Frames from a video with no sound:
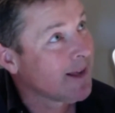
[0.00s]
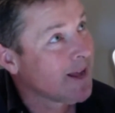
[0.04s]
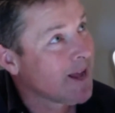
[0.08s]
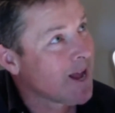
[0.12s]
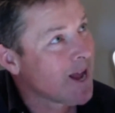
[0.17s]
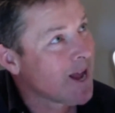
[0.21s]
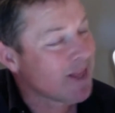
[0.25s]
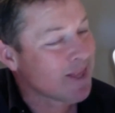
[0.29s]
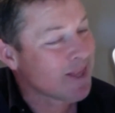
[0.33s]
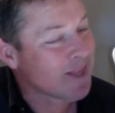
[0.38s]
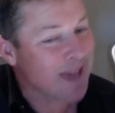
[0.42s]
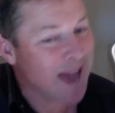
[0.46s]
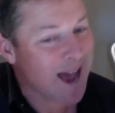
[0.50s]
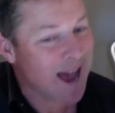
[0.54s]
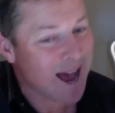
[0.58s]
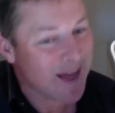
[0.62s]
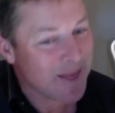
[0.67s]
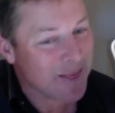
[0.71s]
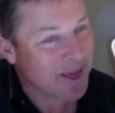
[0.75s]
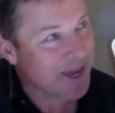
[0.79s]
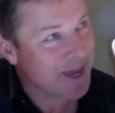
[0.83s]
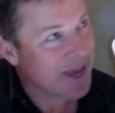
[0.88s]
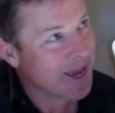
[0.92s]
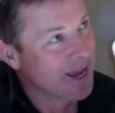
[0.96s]
At the
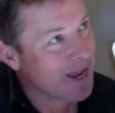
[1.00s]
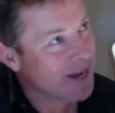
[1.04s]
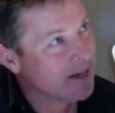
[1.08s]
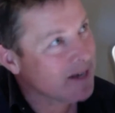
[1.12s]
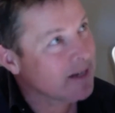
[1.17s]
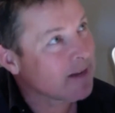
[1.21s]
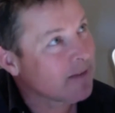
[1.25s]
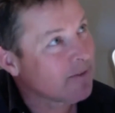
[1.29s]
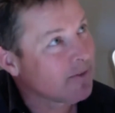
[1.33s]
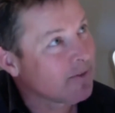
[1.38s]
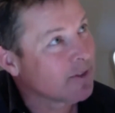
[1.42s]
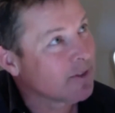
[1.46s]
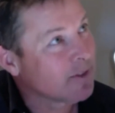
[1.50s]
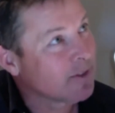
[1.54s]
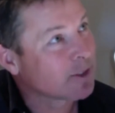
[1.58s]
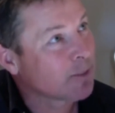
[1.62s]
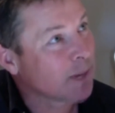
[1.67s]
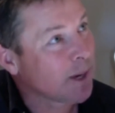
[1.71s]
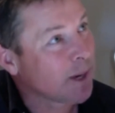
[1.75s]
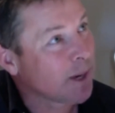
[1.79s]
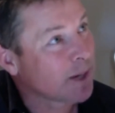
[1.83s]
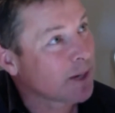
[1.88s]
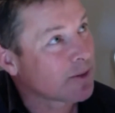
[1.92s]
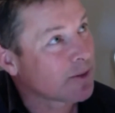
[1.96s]
other end of the
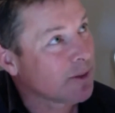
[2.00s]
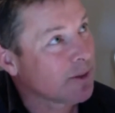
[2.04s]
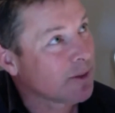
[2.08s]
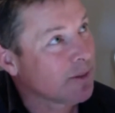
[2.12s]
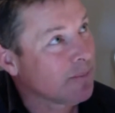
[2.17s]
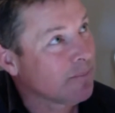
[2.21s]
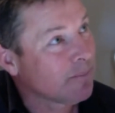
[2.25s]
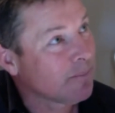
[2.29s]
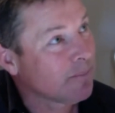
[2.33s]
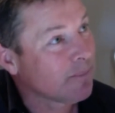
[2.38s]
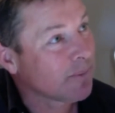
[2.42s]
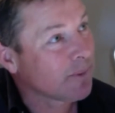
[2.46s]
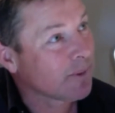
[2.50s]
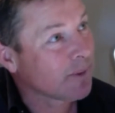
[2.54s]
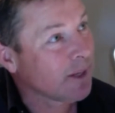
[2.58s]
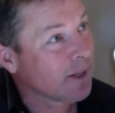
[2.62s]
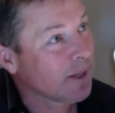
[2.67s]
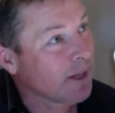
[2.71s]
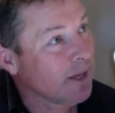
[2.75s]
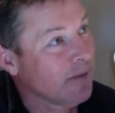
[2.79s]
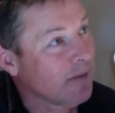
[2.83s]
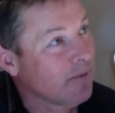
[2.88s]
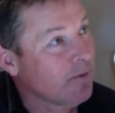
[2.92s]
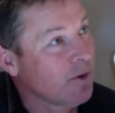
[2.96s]
spectrum,
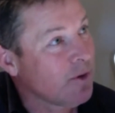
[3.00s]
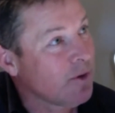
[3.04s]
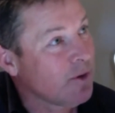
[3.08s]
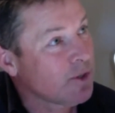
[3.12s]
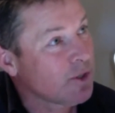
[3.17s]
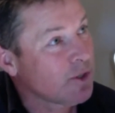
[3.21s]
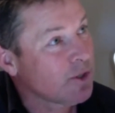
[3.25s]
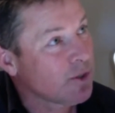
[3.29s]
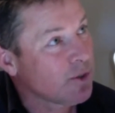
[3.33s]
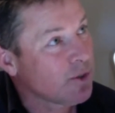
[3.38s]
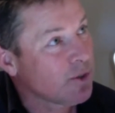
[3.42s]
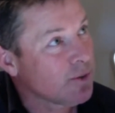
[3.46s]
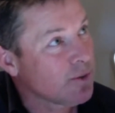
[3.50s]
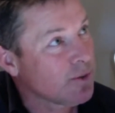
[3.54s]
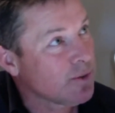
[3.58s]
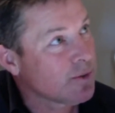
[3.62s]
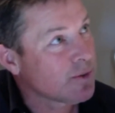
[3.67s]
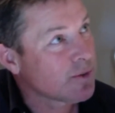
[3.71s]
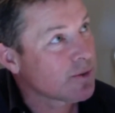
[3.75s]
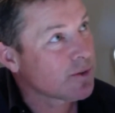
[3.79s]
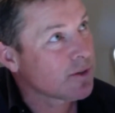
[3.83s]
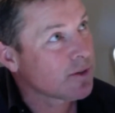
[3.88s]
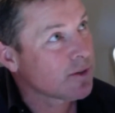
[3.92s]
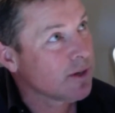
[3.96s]
if you
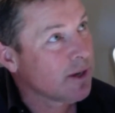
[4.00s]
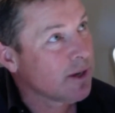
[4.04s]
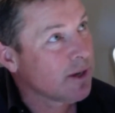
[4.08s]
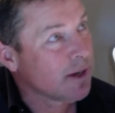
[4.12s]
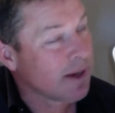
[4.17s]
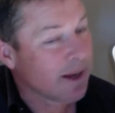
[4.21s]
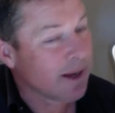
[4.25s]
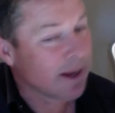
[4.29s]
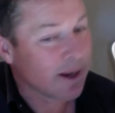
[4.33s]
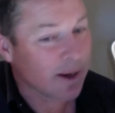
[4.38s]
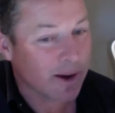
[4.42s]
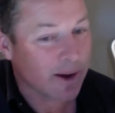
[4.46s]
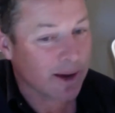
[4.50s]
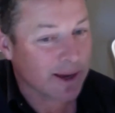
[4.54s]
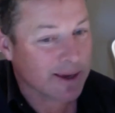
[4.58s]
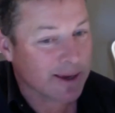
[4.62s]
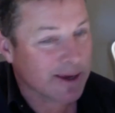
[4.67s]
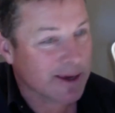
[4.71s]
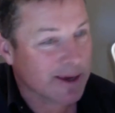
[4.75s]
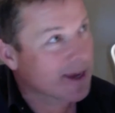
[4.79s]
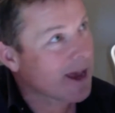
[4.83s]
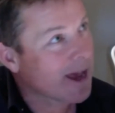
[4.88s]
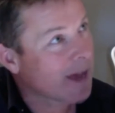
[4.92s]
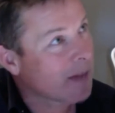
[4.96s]
choose,
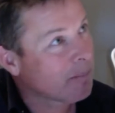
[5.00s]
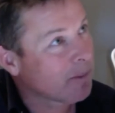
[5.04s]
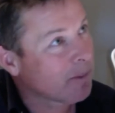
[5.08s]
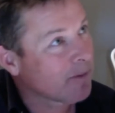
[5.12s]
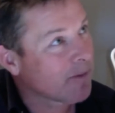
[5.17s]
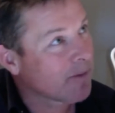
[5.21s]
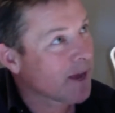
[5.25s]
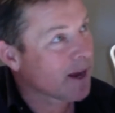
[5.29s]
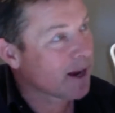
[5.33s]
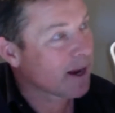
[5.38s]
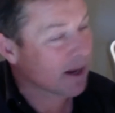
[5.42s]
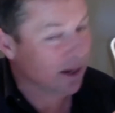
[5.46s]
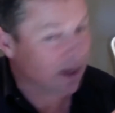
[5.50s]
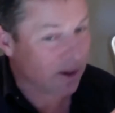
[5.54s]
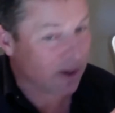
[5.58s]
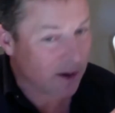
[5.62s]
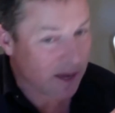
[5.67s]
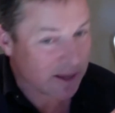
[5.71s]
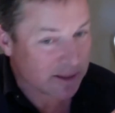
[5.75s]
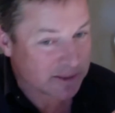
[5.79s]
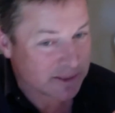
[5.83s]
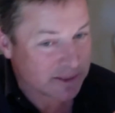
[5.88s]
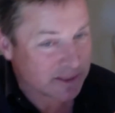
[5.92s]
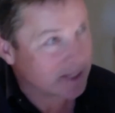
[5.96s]
like a couple of our
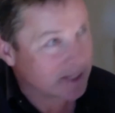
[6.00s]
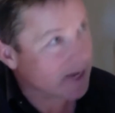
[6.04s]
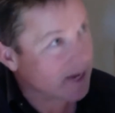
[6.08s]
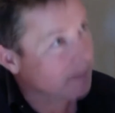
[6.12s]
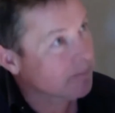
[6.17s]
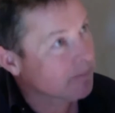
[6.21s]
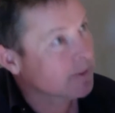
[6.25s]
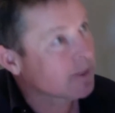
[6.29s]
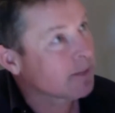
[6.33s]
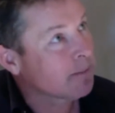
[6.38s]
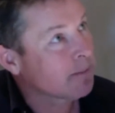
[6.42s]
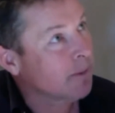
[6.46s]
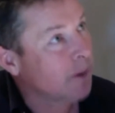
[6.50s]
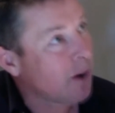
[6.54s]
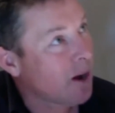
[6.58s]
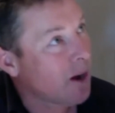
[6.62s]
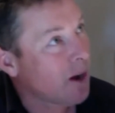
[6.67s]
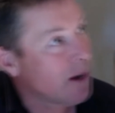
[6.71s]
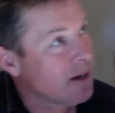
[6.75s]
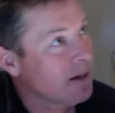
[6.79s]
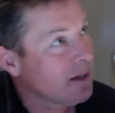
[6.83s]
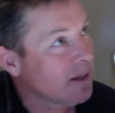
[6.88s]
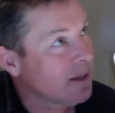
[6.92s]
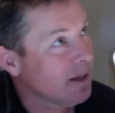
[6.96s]
clients that come to
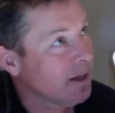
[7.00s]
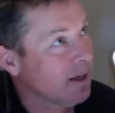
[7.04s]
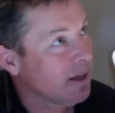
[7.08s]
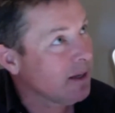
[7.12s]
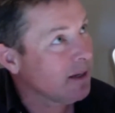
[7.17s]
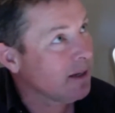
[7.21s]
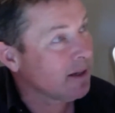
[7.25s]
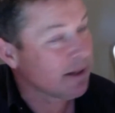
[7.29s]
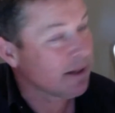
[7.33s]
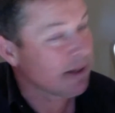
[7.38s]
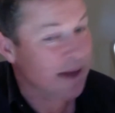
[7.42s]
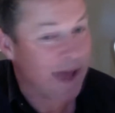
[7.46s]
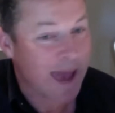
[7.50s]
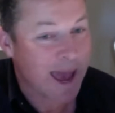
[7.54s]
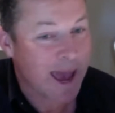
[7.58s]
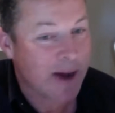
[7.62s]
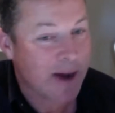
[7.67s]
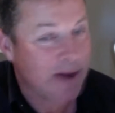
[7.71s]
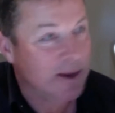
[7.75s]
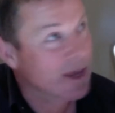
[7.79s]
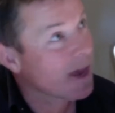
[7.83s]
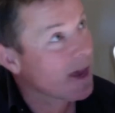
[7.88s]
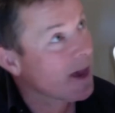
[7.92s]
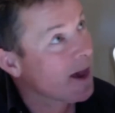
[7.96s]
mind in
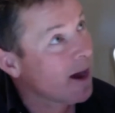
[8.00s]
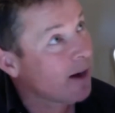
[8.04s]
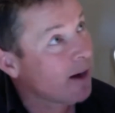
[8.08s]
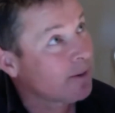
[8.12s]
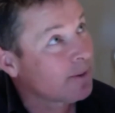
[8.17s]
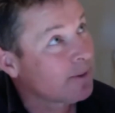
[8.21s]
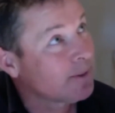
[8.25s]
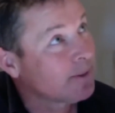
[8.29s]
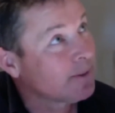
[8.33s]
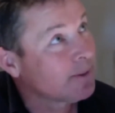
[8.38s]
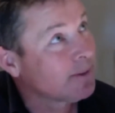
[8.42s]
Our Cow